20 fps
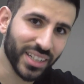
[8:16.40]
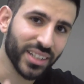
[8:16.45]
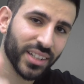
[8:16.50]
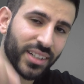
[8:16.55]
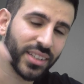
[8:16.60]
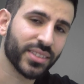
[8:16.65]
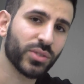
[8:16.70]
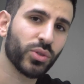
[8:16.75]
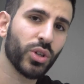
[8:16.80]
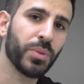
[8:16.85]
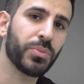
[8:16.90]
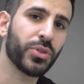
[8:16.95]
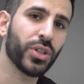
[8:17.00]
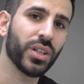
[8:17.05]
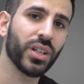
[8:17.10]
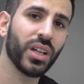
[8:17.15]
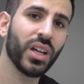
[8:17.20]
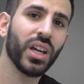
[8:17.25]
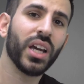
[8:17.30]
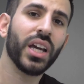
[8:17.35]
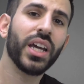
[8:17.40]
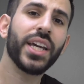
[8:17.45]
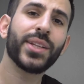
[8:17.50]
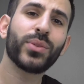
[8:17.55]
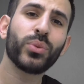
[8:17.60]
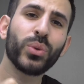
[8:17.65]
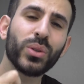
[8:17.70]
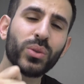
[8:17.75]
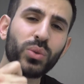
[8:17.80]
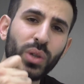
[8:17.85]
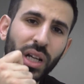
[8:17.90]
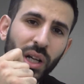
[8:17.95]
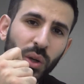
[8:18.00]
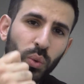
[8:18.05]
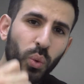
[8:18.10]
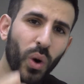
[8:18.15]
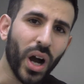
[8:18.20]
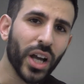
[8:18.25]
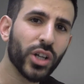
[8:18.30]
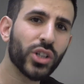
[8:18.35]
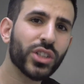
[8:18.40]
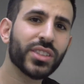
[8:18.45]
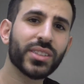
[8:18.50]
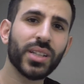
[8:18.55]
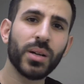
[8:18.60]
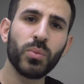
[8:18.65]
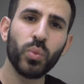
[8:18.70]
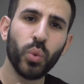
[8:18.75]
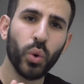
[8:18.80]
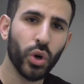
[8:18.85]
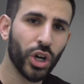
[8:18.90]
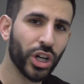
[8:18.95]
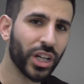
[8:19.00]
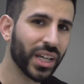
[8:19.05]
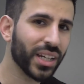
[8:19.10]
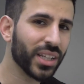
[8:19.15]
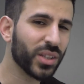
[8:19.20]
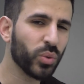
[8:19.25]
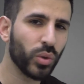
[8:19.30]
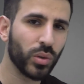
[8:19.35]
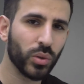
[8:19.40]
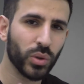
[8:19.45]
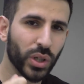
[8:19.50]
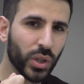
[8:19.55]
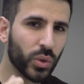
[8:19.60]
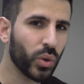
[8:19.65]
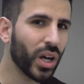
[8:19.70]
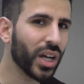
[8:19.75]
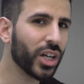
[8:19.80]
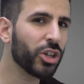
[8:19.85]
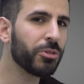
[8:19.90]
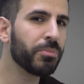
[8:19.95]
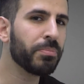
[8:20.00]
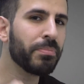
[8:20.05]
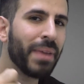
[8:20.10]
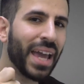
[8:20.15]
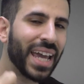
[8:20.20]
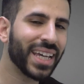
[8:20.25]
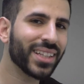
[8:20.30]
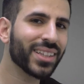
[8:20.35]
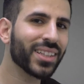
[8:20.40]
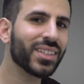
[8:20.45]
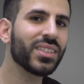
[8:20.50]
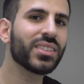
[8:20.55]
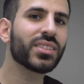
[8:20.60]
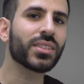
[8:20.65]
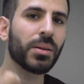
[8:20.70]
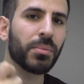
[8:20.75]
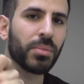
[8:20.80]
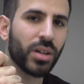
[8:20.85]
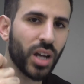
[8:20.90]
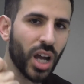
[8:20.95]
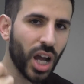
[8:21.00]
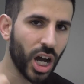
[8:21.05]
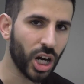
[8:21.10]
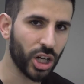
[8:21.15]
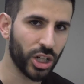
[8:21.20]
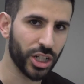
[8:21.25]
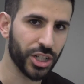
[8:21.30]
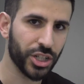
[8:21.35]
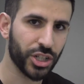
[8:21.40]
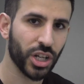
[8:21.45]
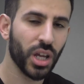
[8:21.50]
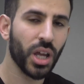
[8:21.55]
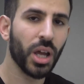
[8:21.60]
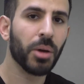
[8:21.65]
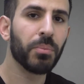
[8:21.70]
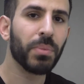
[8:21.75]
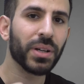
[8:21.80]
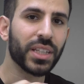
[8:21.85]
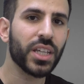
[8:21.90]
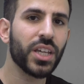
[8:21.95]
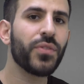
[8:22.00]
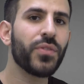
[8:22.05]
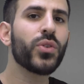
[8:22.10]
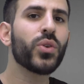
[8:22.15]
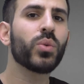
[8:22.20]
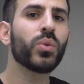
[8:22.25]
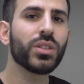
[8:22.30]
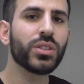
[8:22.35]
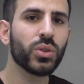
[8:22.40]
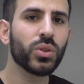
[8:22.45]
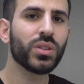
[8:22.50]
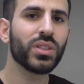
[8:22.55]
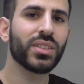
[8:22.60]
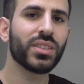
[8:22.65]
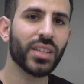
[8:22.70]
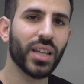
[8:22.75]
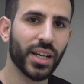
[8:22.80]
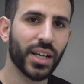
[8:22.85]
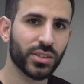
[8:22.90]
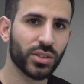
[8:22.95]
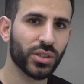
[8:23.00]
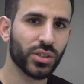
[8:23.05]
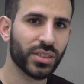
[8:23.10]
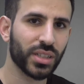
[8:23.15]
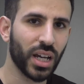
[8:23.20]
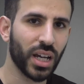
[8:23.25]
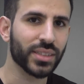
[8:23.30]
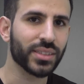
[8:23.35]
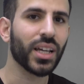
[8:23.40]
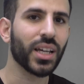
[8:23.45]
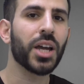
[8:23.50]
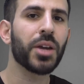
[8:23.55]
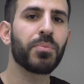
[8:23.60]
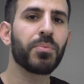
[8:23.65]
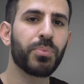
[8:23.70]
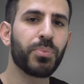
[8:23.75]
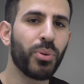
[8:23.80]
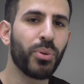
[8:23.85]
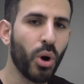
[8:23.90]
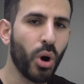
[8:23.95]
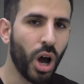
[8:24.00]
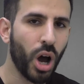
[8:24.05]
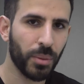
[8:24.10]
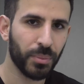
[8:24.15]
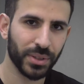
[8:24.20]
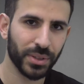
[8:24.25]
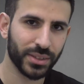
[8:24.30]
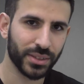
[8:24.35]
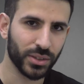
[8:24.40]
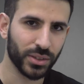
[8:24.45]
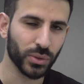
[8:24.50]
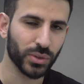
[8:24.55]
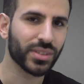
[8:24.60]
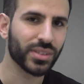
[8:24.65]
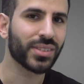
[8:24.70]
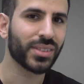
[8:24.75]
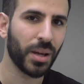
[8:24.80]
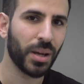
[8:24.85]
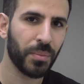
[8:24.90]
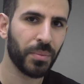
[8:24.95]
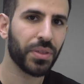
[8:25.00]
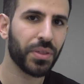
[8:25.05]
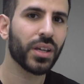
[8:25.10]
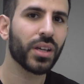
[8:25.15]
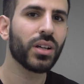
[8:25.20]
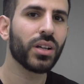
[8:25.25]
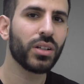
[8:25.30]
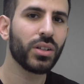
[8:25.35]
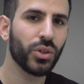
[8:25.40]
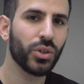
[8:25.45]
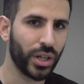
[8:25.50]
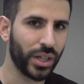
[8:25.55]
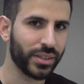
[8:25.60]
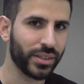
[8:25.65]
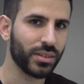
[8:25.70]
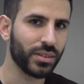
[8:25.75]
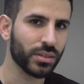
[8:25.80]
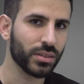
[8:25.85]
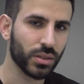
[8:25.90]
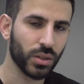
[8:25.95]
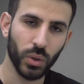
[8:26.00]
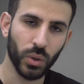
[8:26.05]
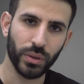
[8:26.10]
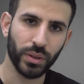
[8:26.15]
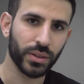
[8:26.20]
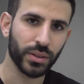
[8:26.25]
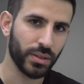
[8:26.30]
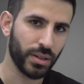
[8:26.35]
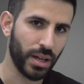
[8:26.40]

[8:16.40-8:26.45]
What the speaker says: the description. It will require some work and it will require mainly some courage. But if you will do this exercise, I promise you something great is going to